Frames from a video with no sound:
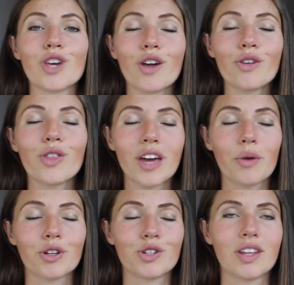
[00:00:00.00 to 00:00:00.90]
The other thing I
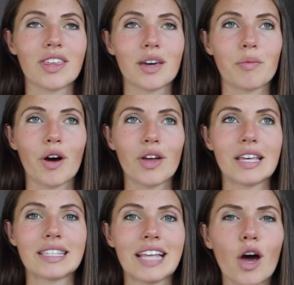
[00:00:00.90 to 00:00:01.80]
want you to think about
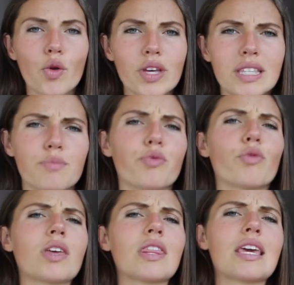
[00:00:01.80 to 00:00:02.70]
is not only
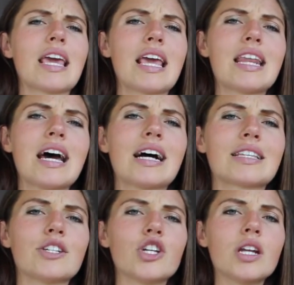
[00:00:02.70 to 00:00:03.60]
breathing in
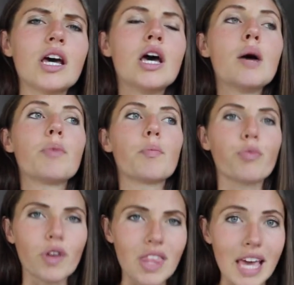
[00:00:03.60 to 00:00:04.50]
oxygen, but
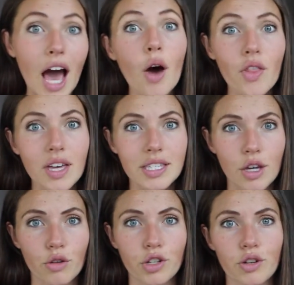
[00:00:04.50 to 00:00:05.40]
breathing out that
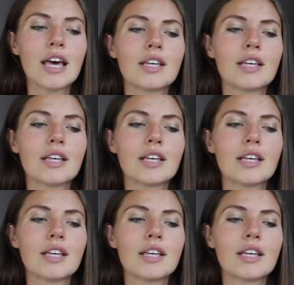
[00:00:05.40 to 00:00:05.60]
CO2.